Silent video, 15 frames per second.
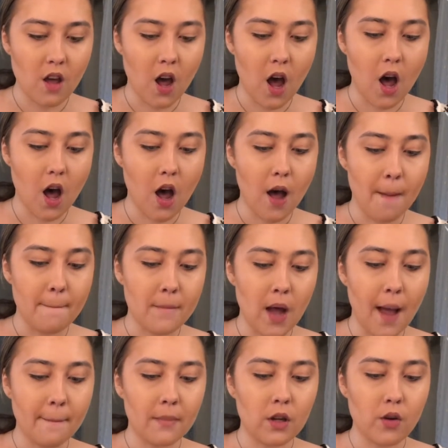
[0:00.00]

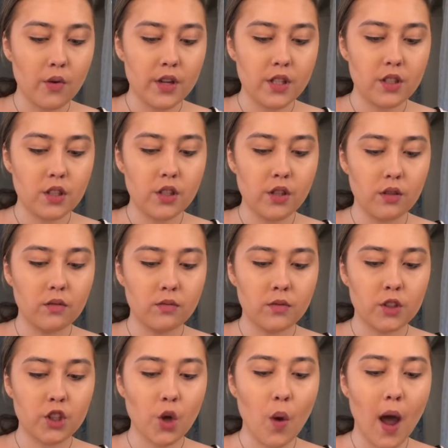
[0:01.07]
I'm going to
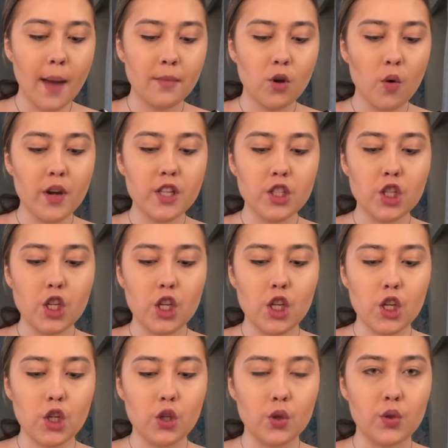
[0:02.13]

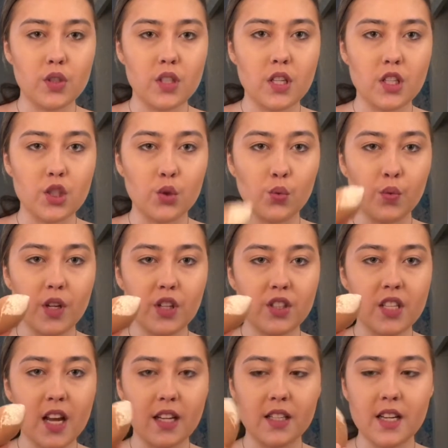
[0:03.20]
use this Real
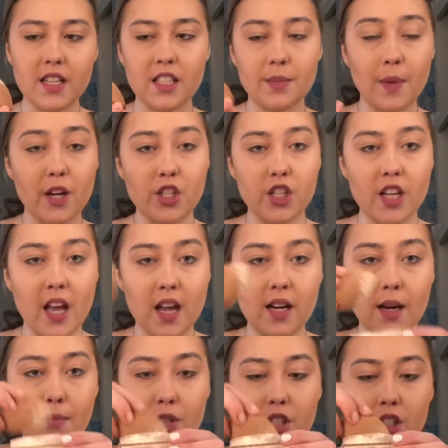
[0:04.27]
Techniques sponge again, and
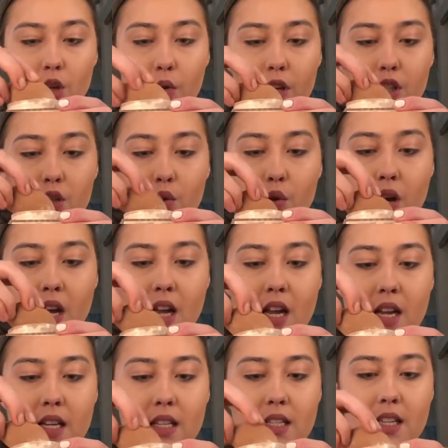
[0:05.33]
I'm just going to
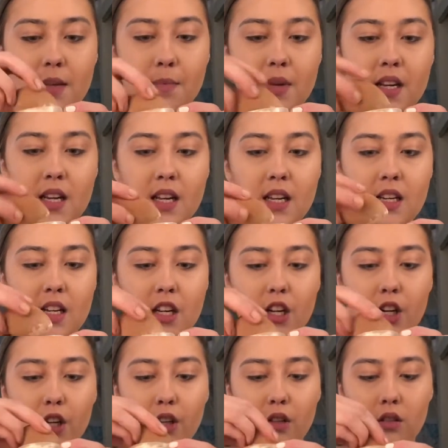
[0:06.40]
dip it in
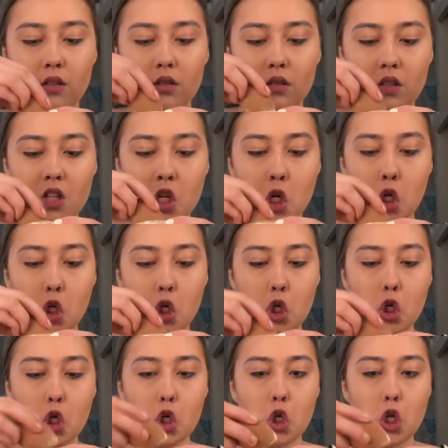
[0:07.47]
here
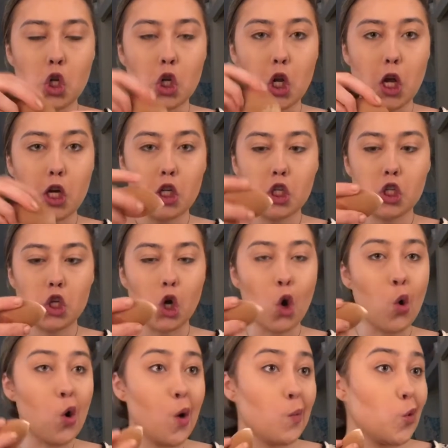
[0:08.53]
like
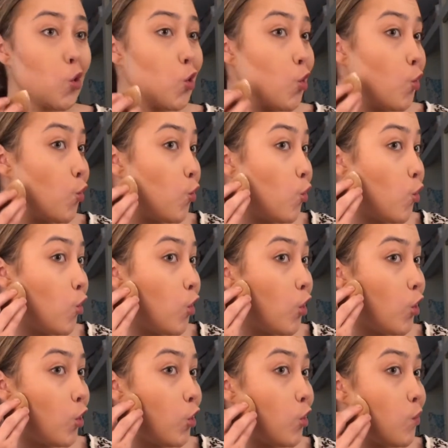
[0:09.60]
so, and I'm going to
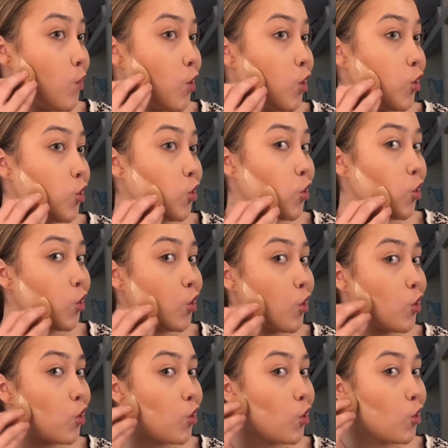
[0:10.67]
really make sure
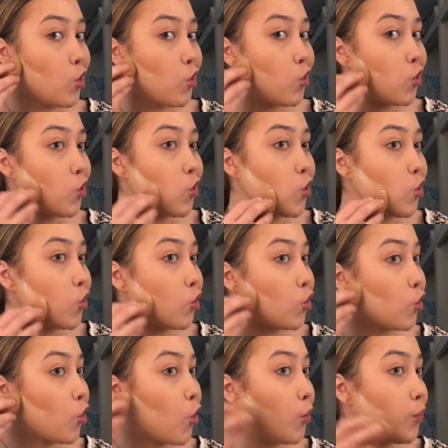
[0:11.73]
that this is
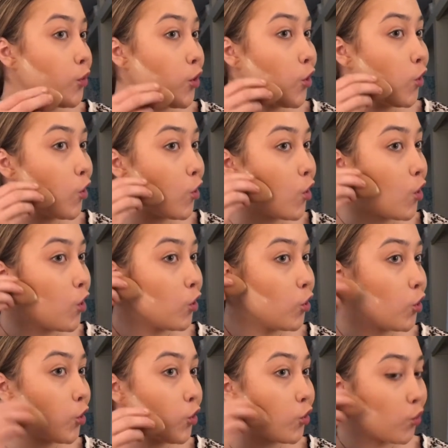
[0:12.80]
sculpted and
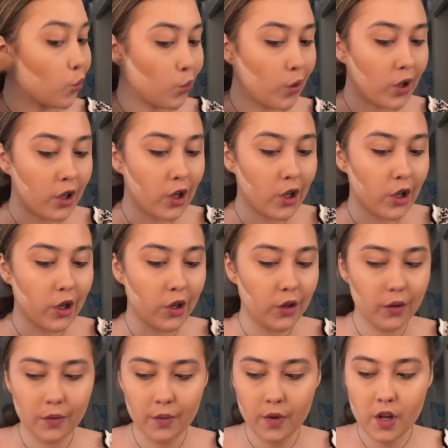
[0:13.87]
looks really good,
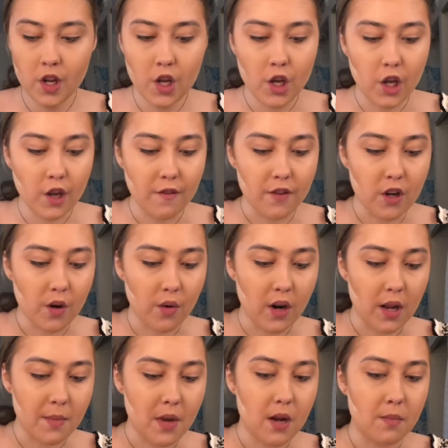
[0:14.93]
if you know what
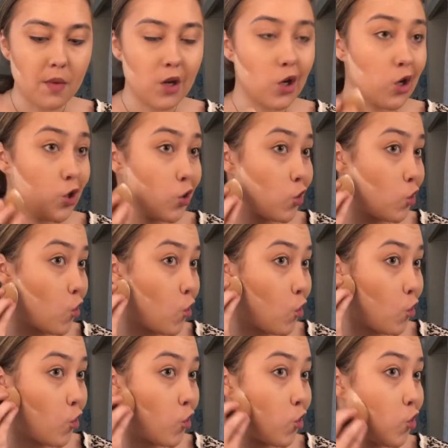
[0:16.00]
I mean, because
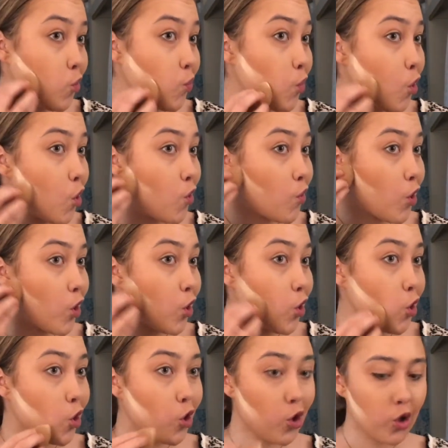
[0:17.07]
this part right
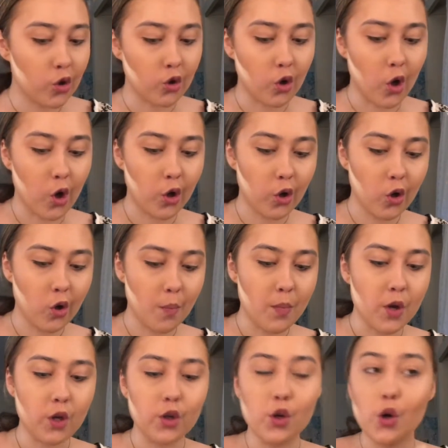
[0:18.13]
here is like a
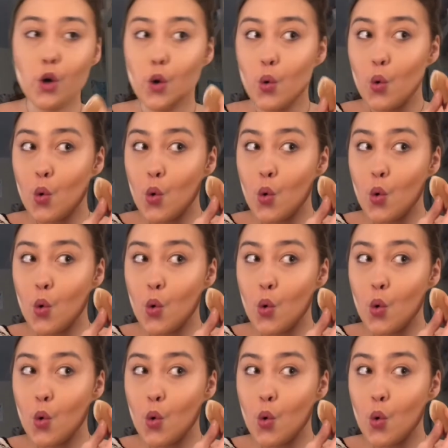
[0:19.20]
big deal,